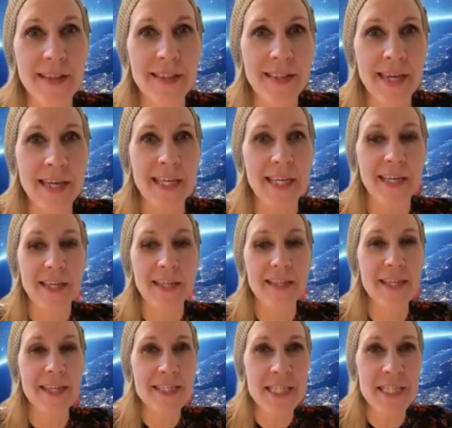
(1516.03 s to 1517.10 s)
like,
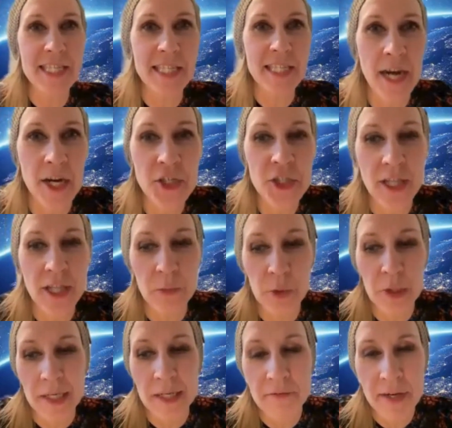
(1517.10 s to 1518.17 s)
this is the country that we
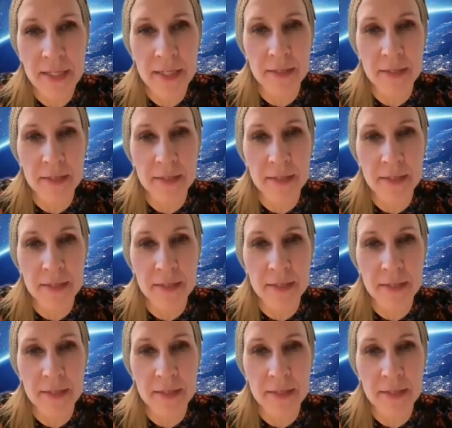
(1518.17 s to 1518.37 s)
live in,